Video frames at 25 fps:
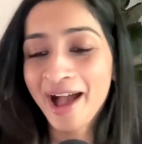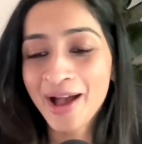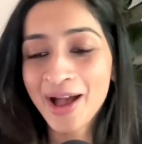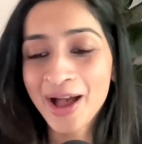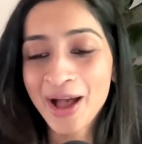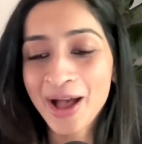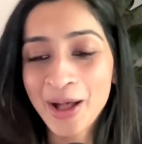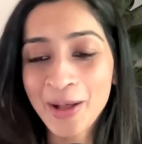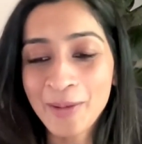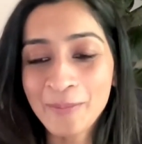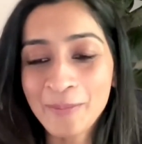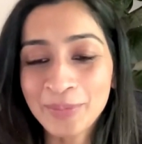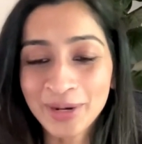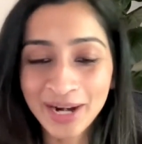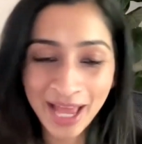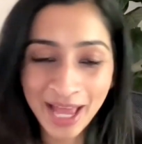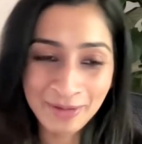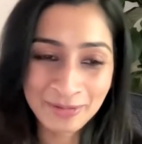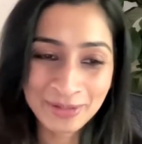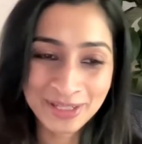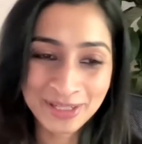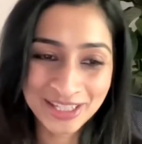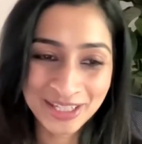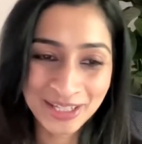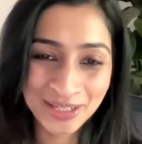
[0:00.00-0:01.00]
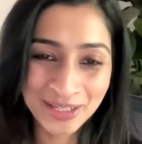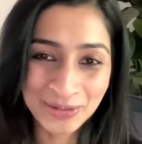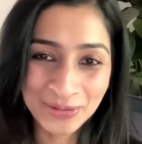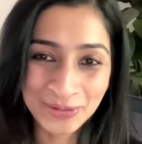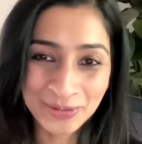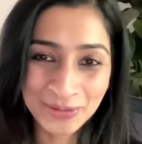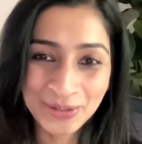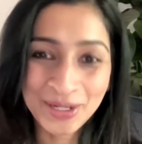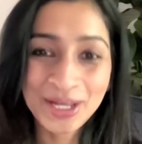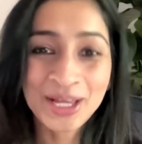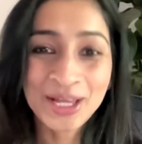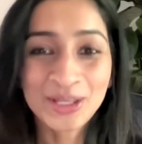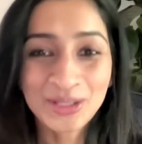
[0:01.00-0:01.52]
But I will see
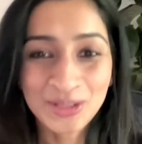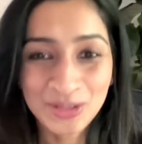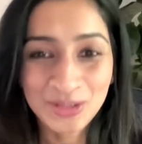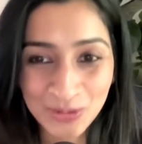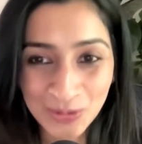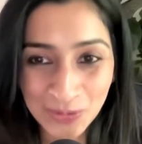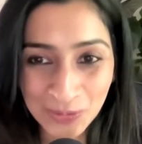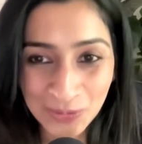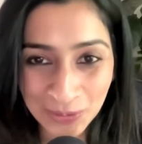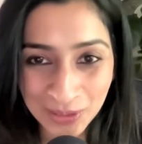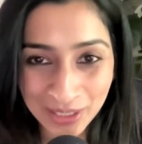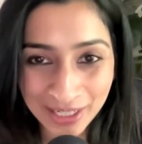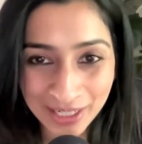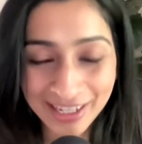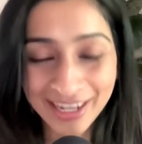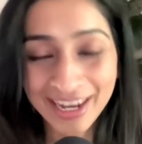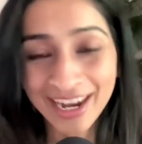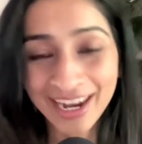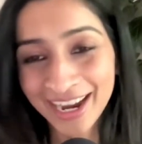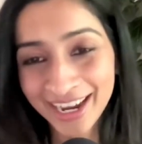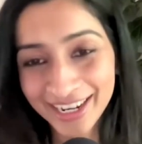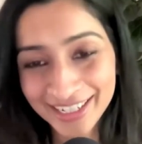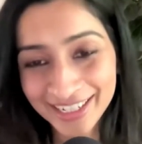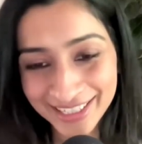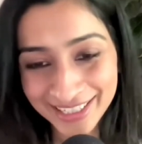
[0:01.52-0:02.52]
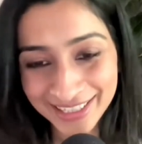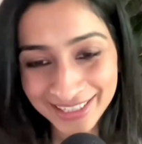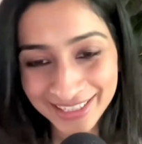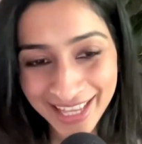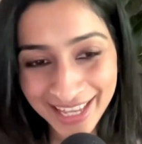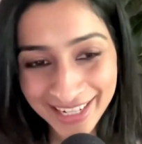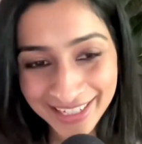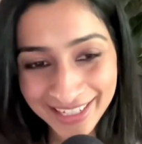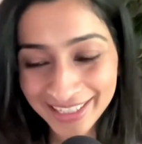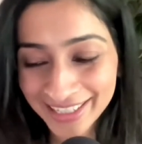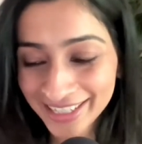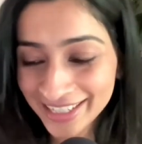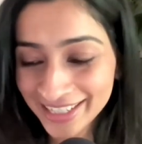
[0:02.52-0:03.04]
you soon. Until
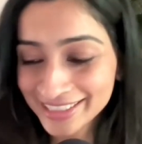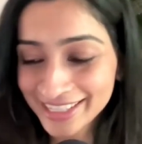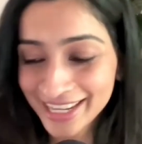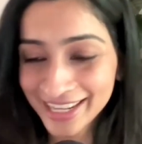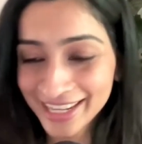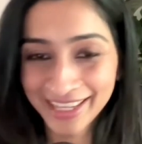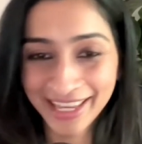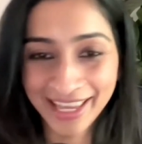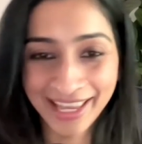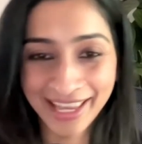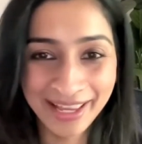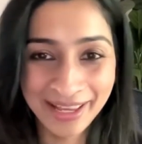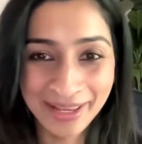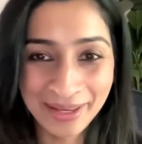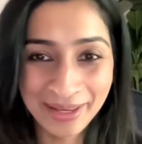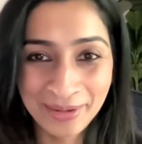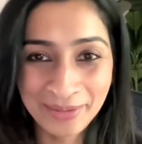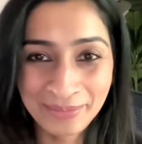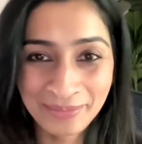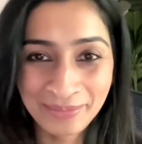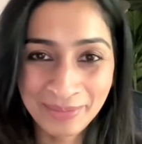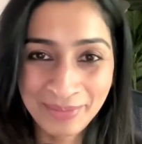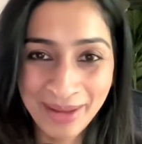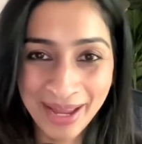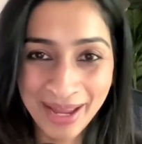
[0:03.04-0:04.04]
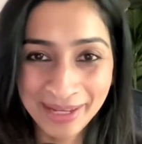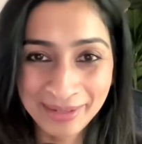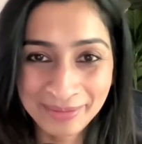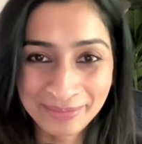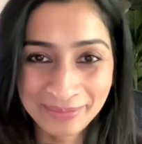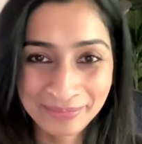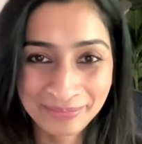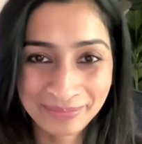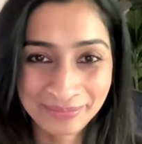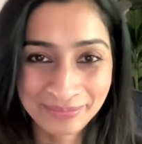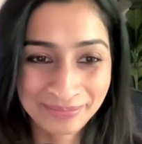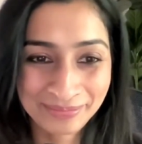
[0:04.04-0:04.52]
then, take care. Bye-bye.